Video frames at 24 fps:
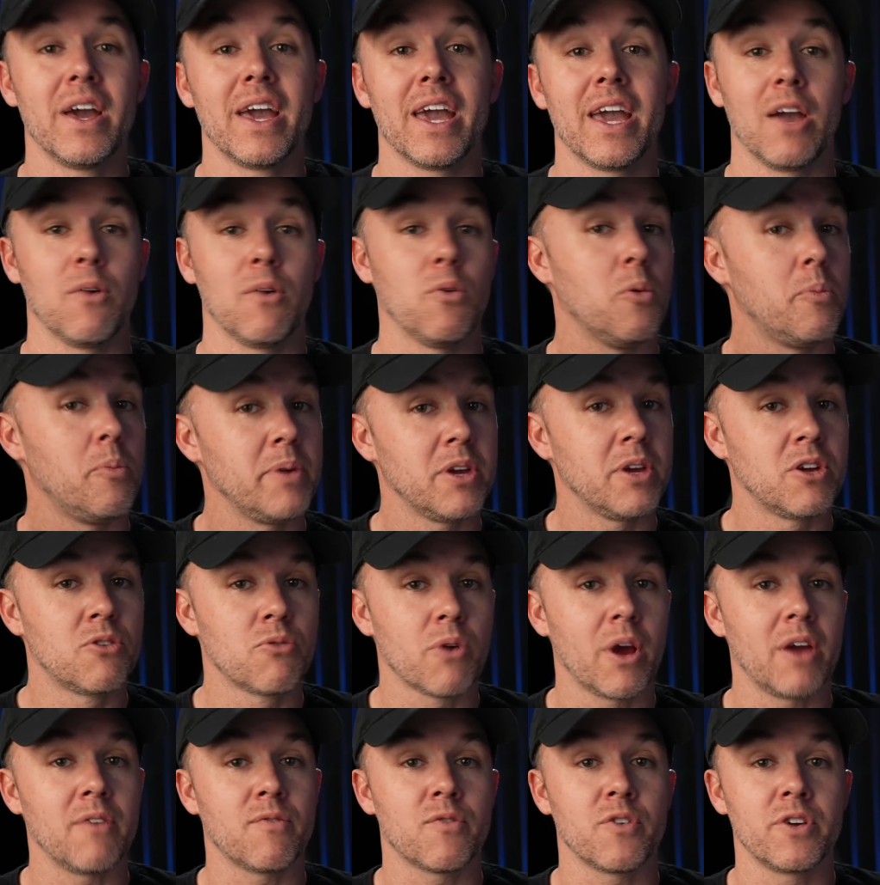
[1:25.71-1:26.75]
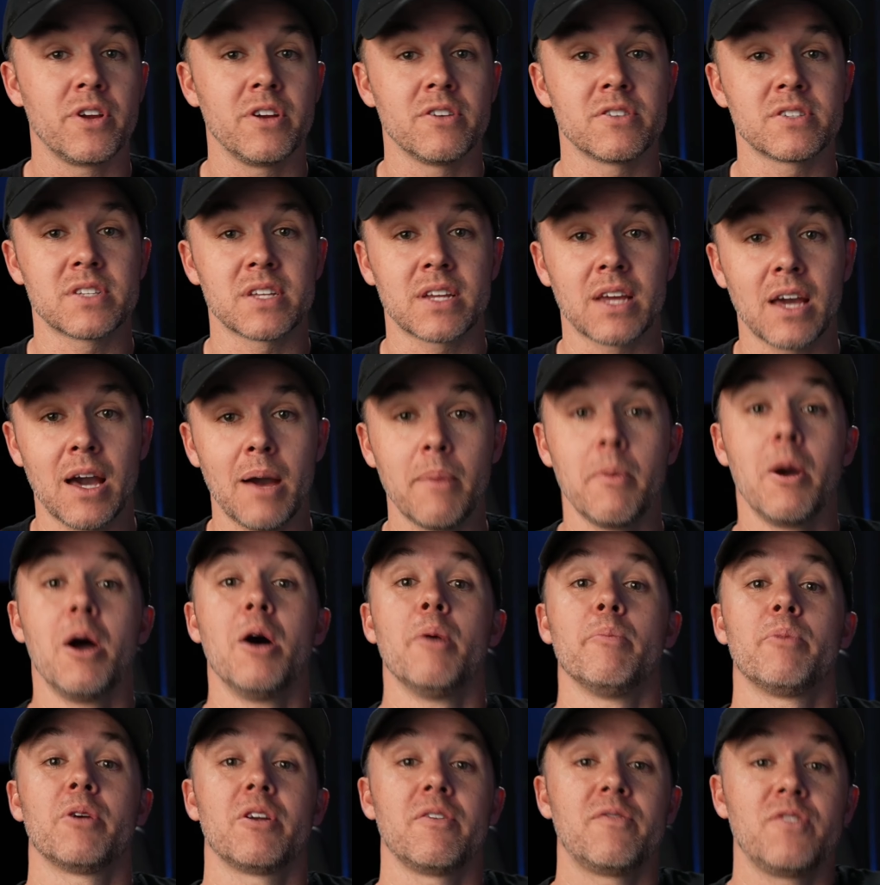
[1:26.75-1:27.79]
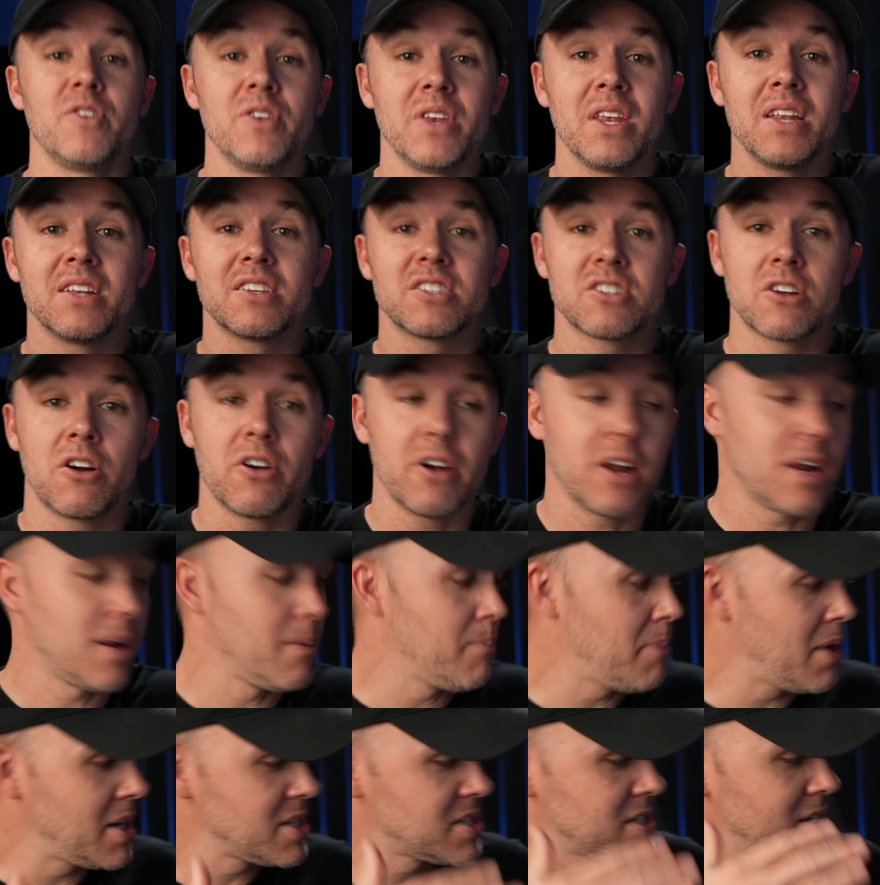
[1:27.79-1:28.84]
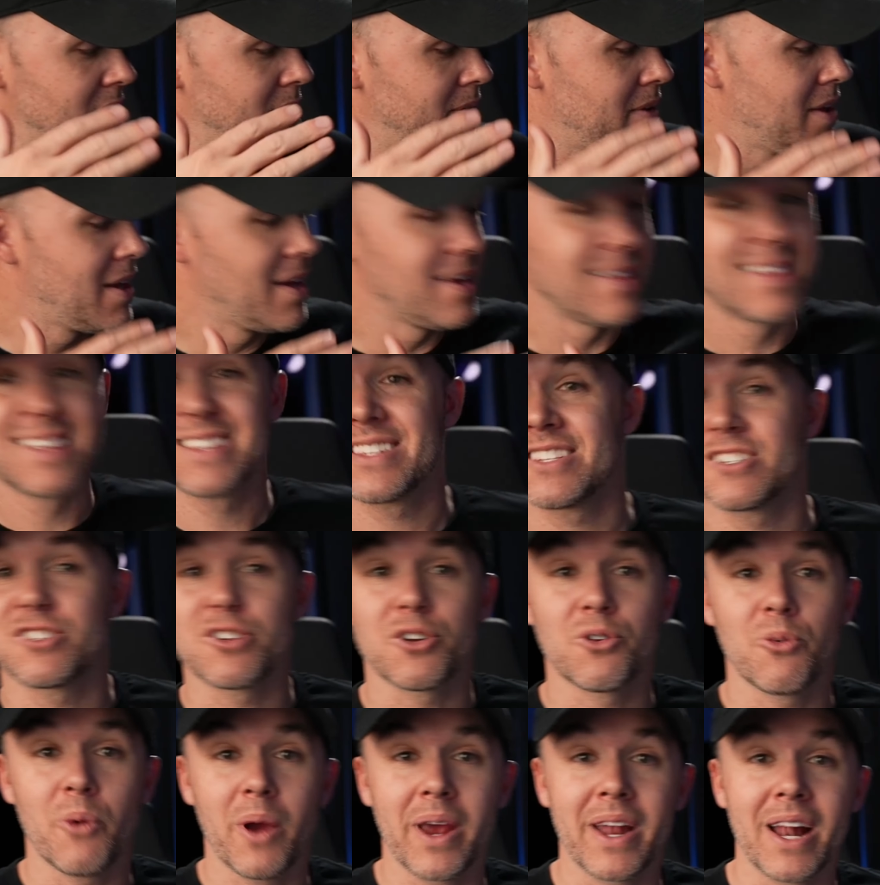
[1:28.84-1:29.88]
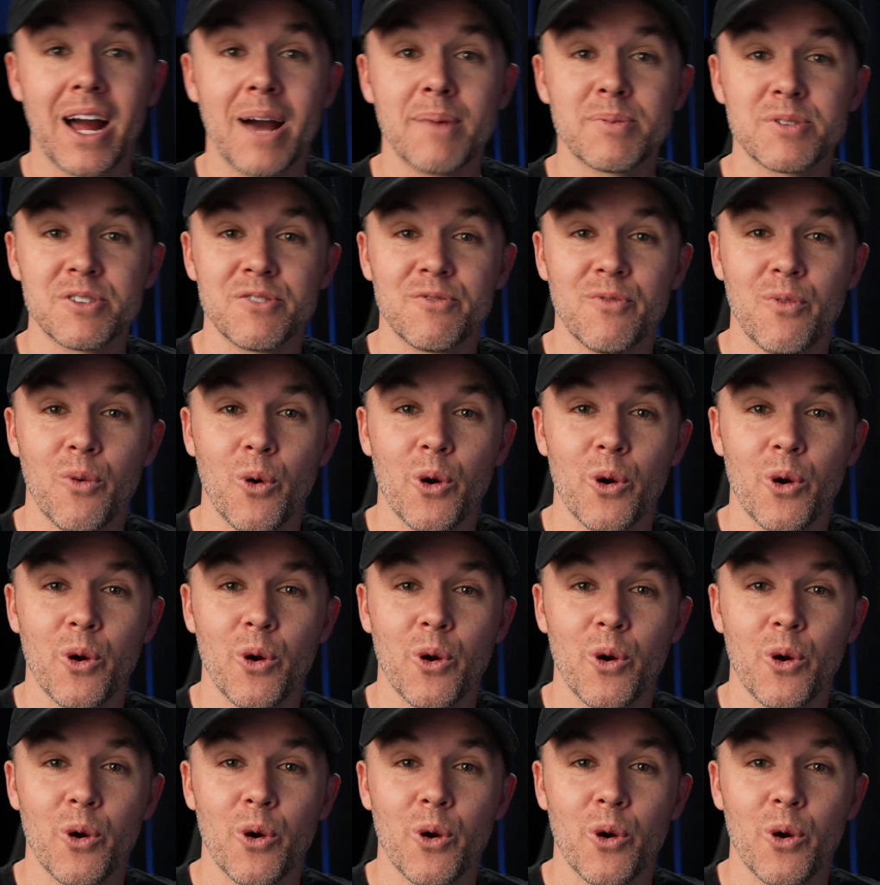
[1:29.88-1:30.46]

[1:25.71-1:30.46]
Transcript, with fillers: and will be great for years to come. But if you need to start on a budget, this is a great option for